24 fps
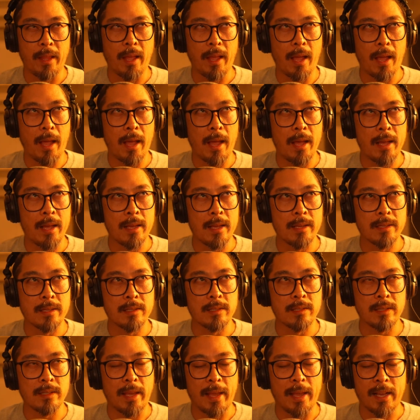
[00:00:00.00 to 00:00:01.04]
I
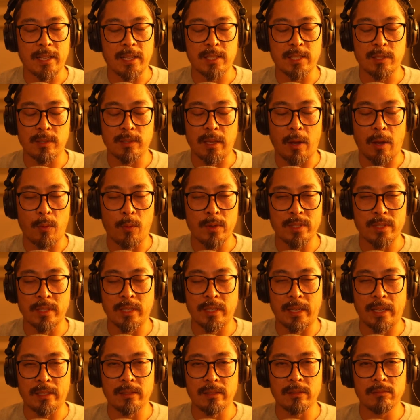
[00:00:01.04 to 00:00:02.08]
wasn't
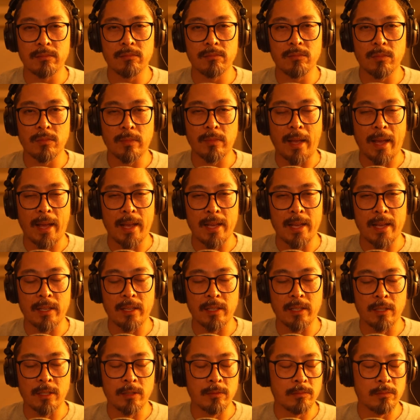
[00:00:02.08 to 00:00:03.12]
uh,
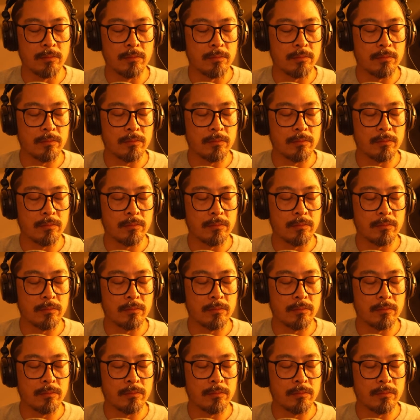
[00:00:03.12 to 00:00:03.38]
um,